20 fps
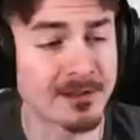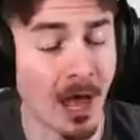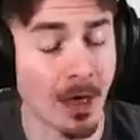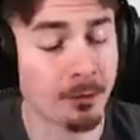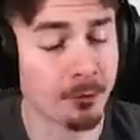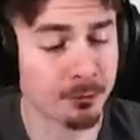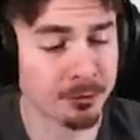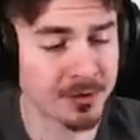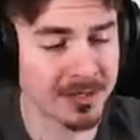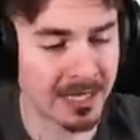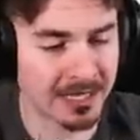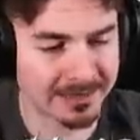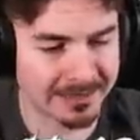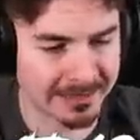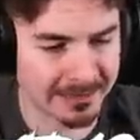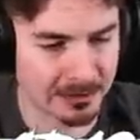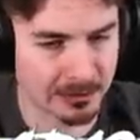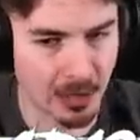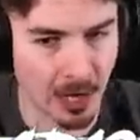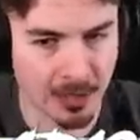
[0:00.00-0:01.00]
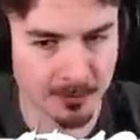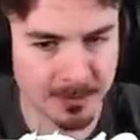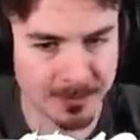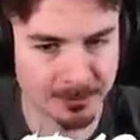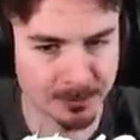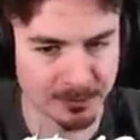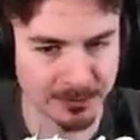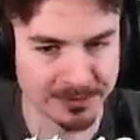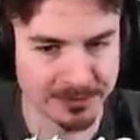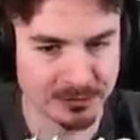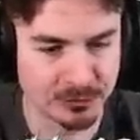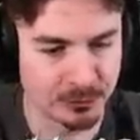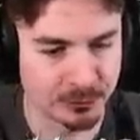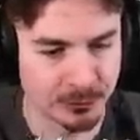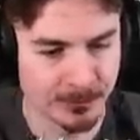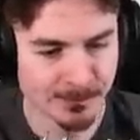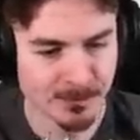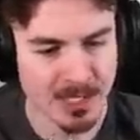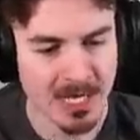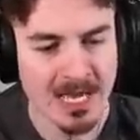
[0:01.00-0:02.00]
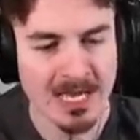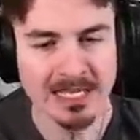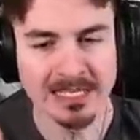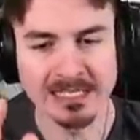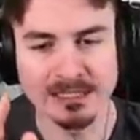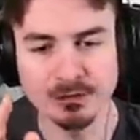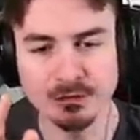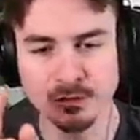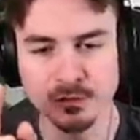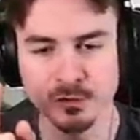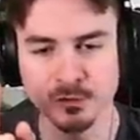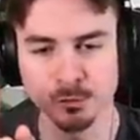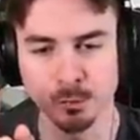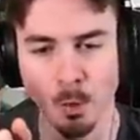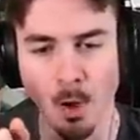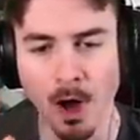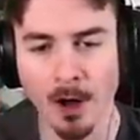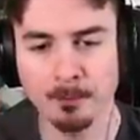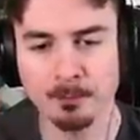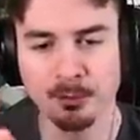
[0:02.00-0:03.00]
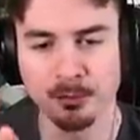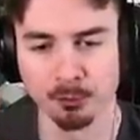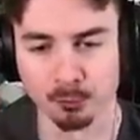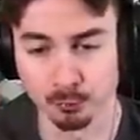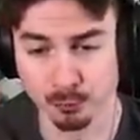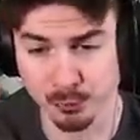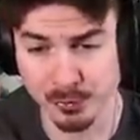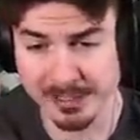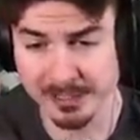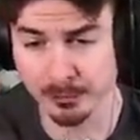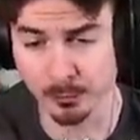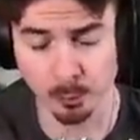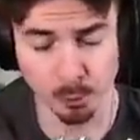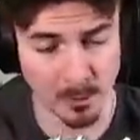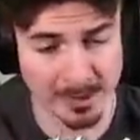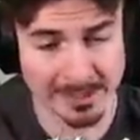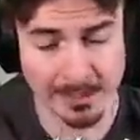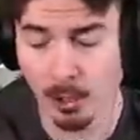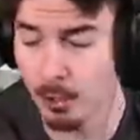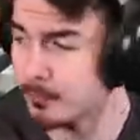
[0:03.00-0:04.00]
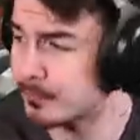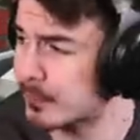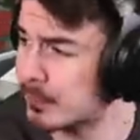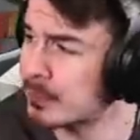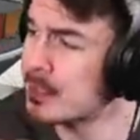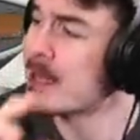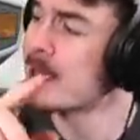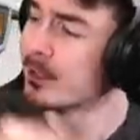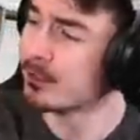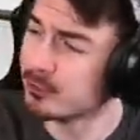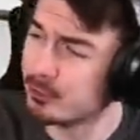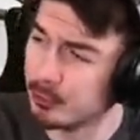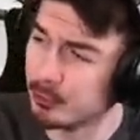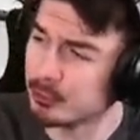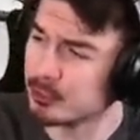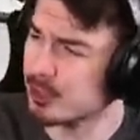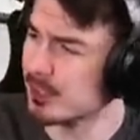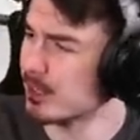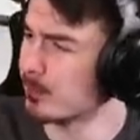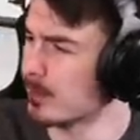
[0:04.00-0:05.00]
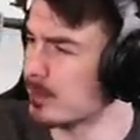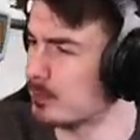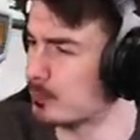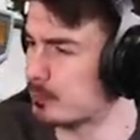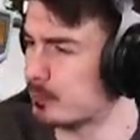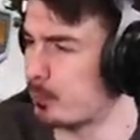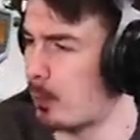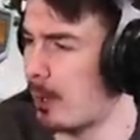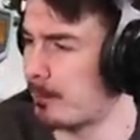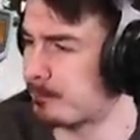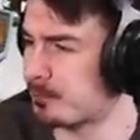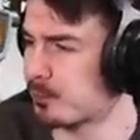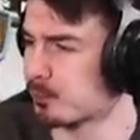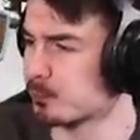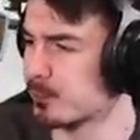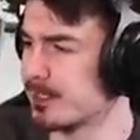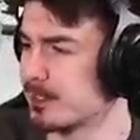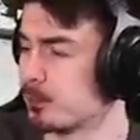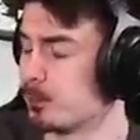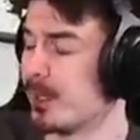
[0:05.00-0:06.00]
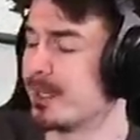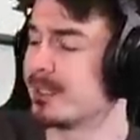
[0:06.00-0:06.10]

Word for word: Another thing I think a lot of people are going to do is swap the rear wing over. Usually when you swap the rear